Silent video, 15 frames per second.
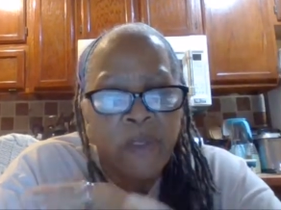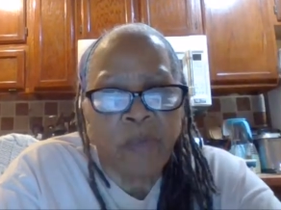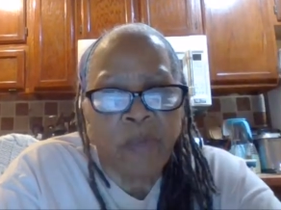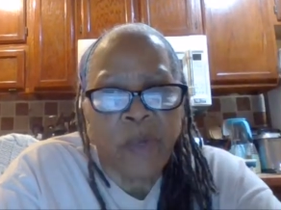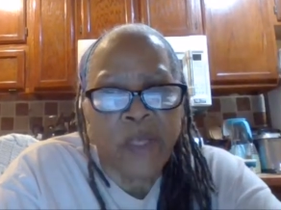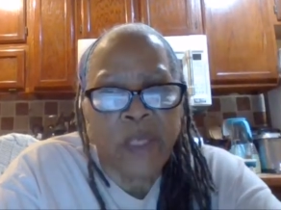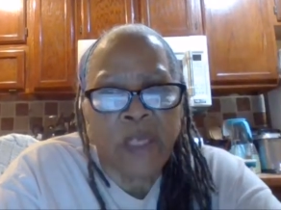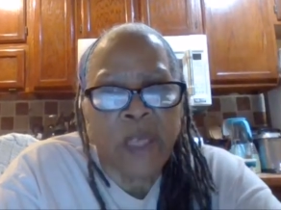their
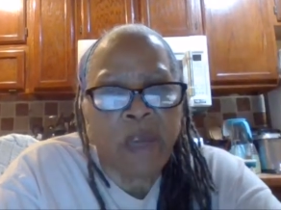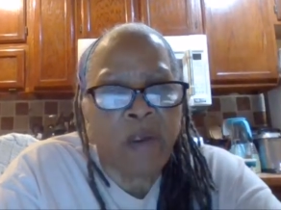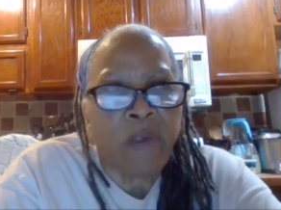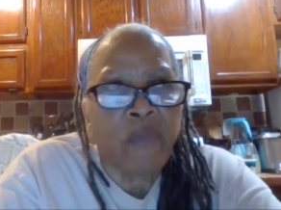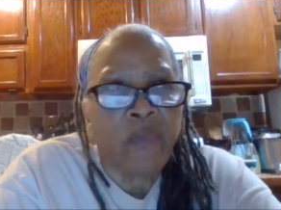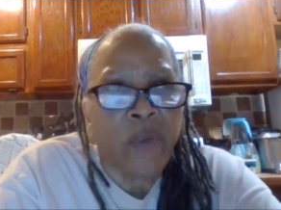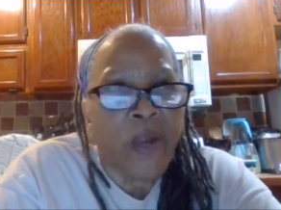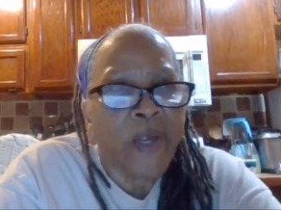money like
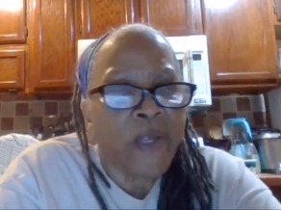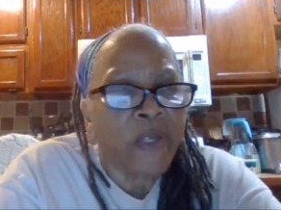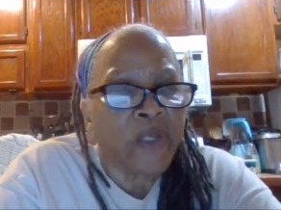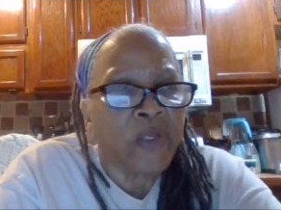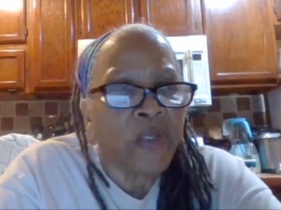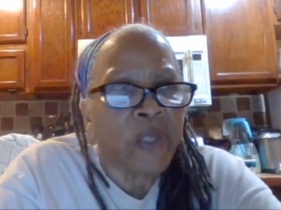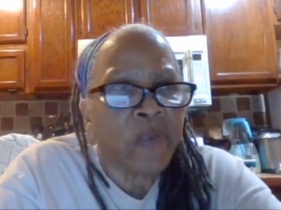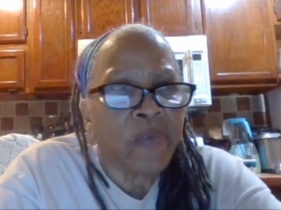on Friday
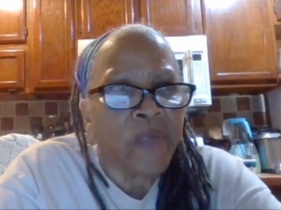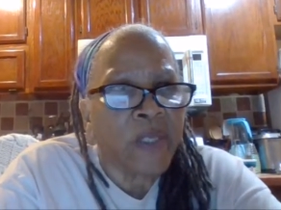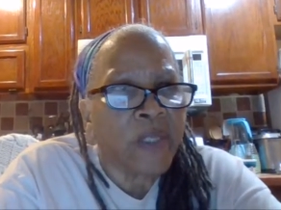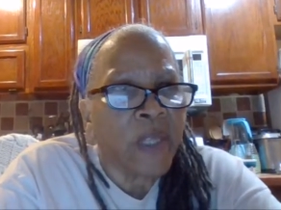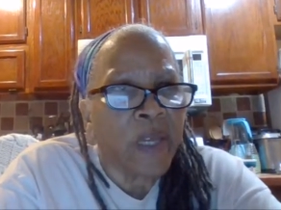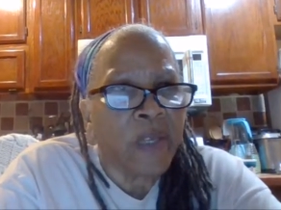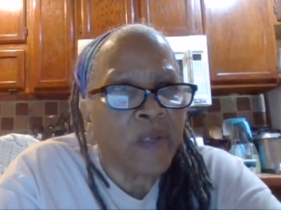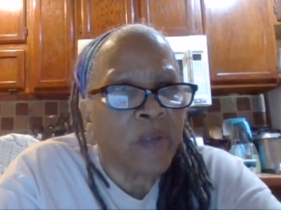and stuff like
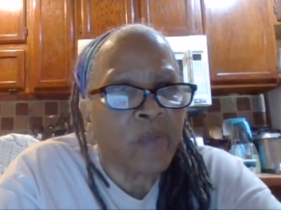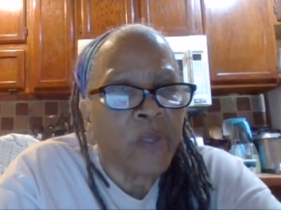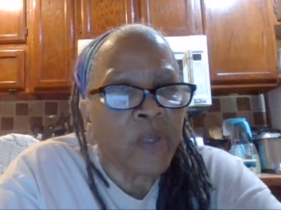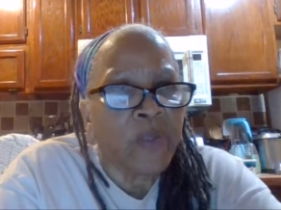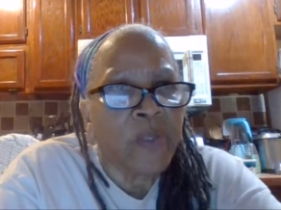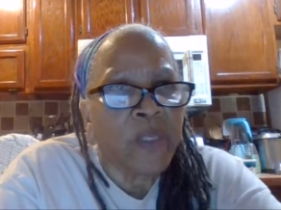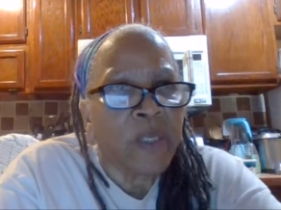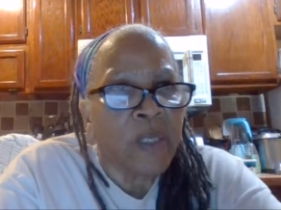that. And I'm
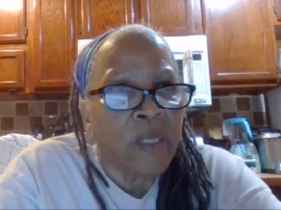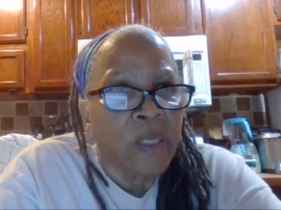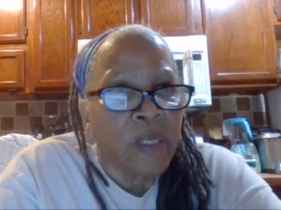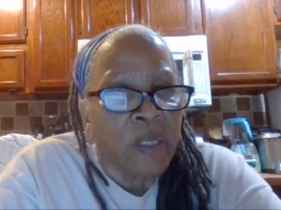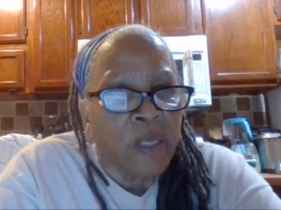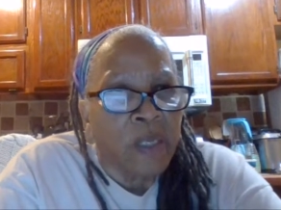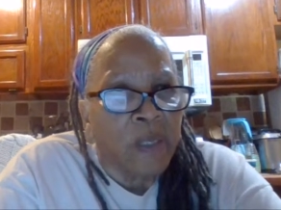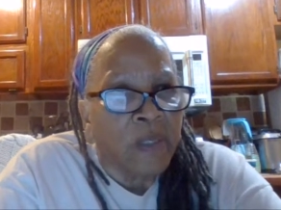going,
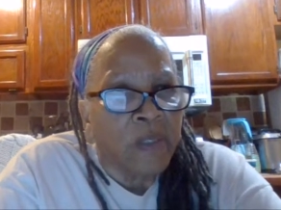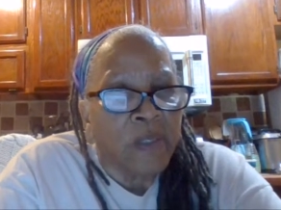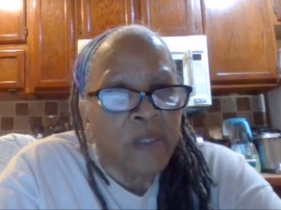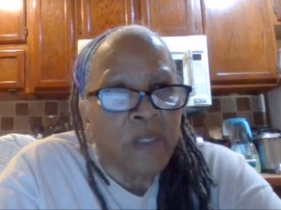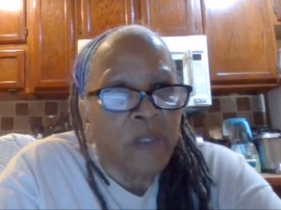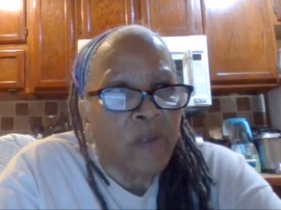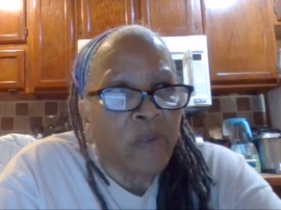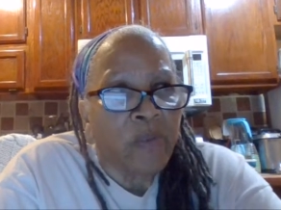
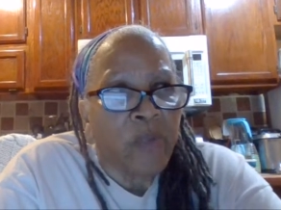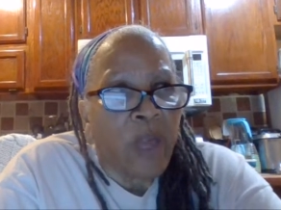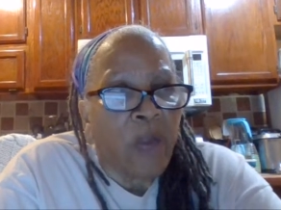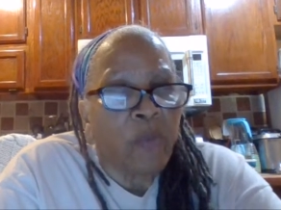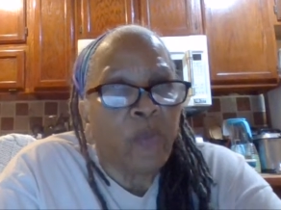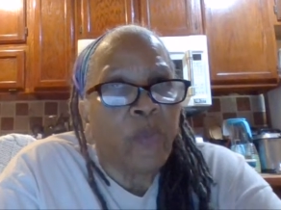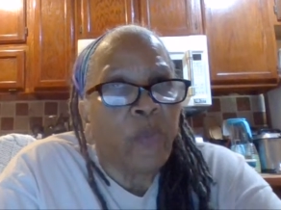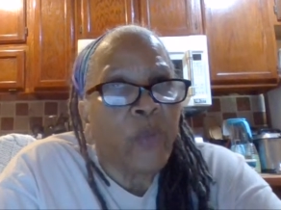you know,
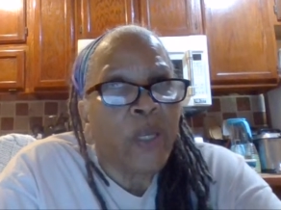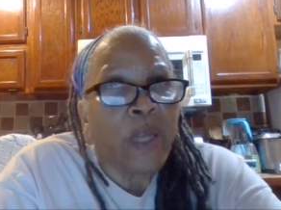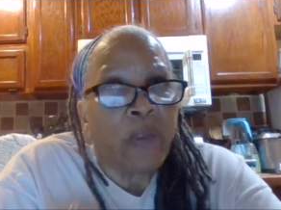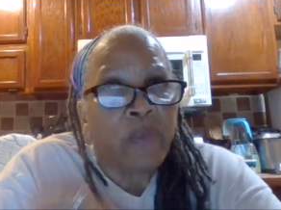when I